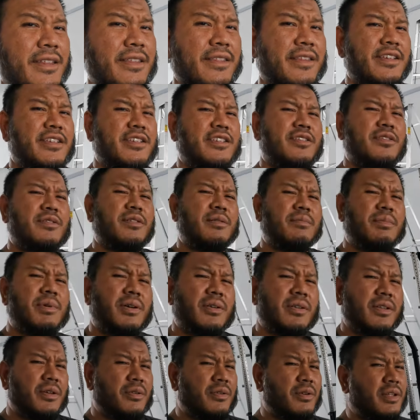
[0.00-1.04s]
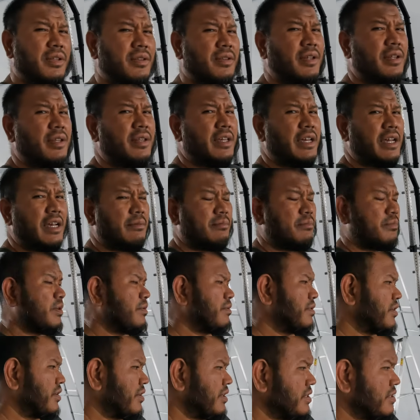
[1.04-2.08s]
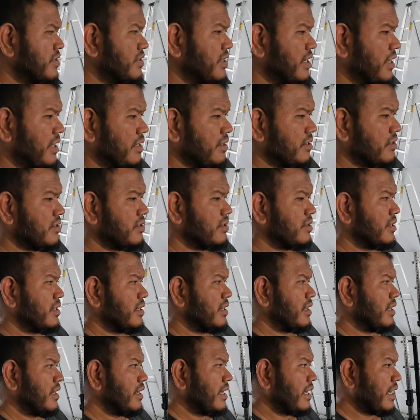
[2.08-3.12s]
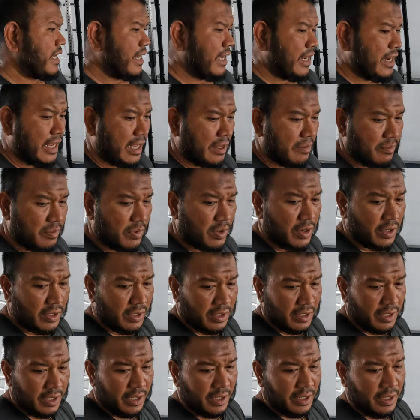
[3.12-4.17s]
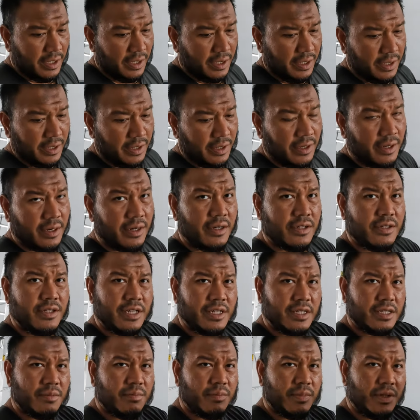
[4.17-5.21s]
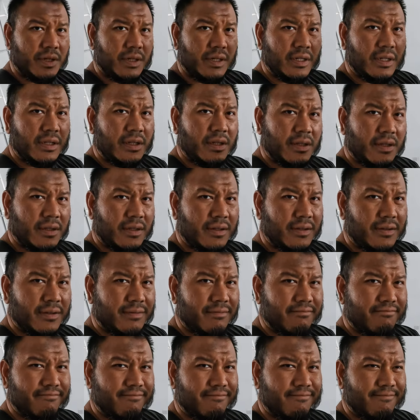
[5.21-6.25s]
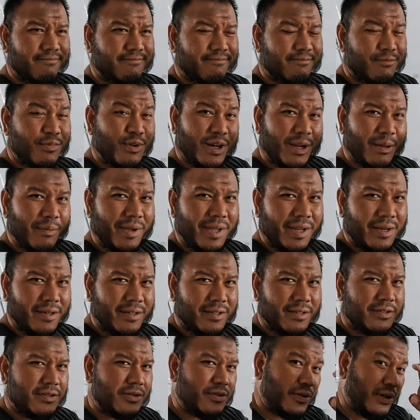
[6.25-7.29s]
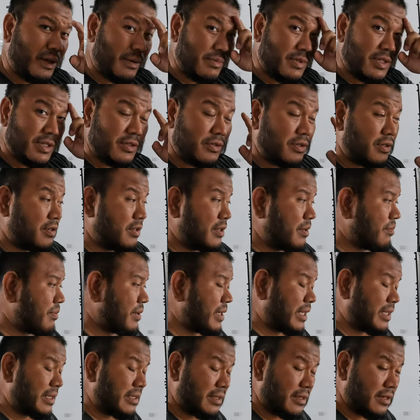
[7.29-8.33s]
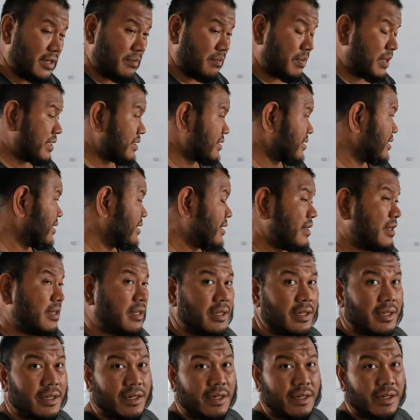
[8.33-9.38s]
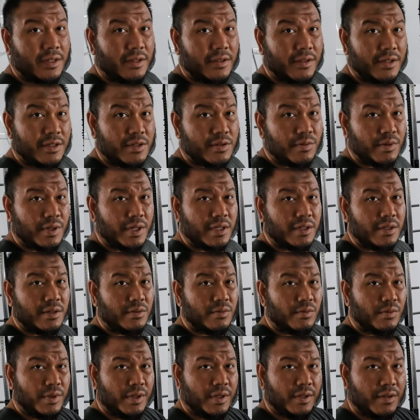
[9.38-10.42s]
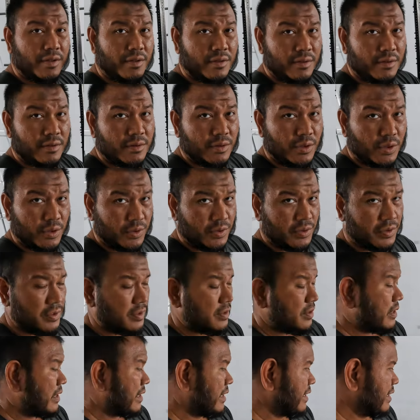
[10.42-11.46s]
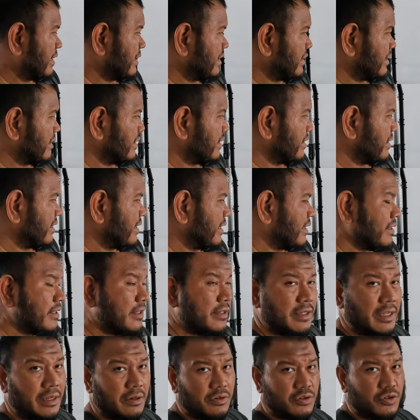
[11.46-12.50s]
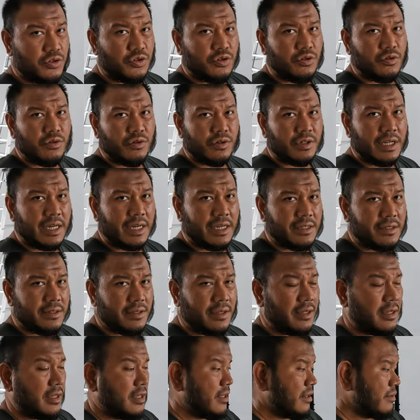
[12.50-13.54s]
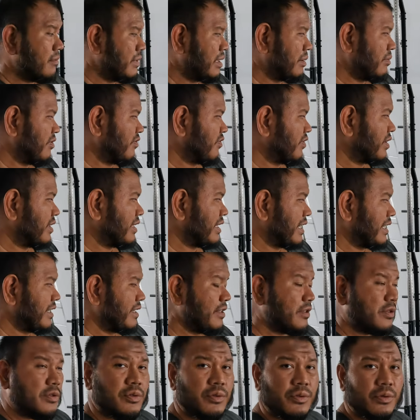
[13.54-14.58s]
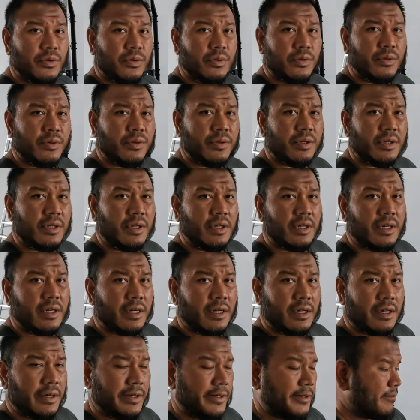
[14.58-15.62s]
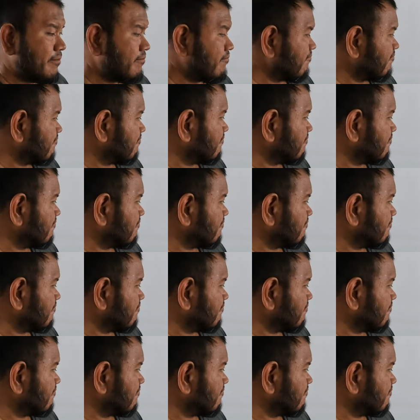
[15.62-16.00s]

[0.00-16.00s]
this is about the only thing that I'm probably going to change. And I bought the adjustable pull-up handle, so I'm just going to replace, replace uh, this one with those and uh, I think that should look nice but before that I need to um,